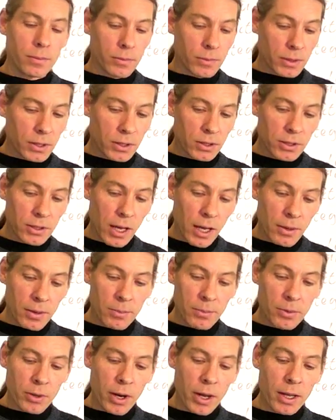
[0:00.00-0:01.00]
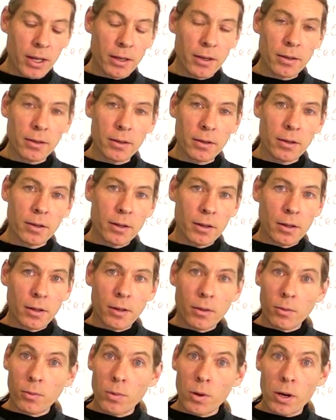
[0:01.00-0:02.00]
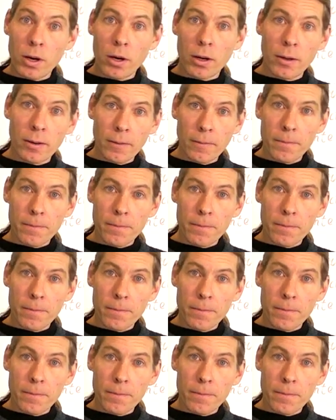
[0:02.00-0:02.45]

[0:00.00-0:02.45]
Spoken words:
sun-brained work.